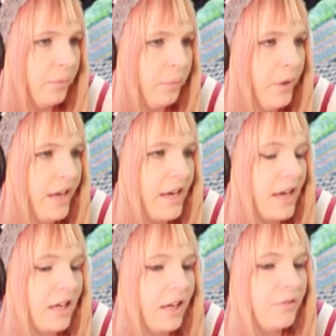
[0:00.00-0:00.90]

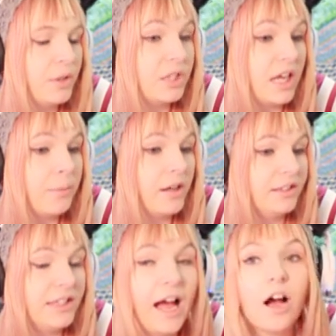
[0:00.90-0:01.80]
We can redeem
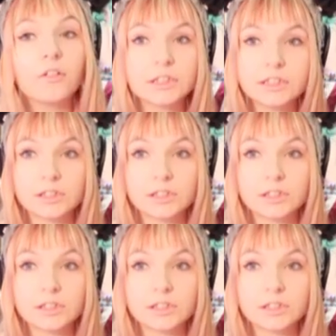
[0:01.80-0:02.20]
ourselves.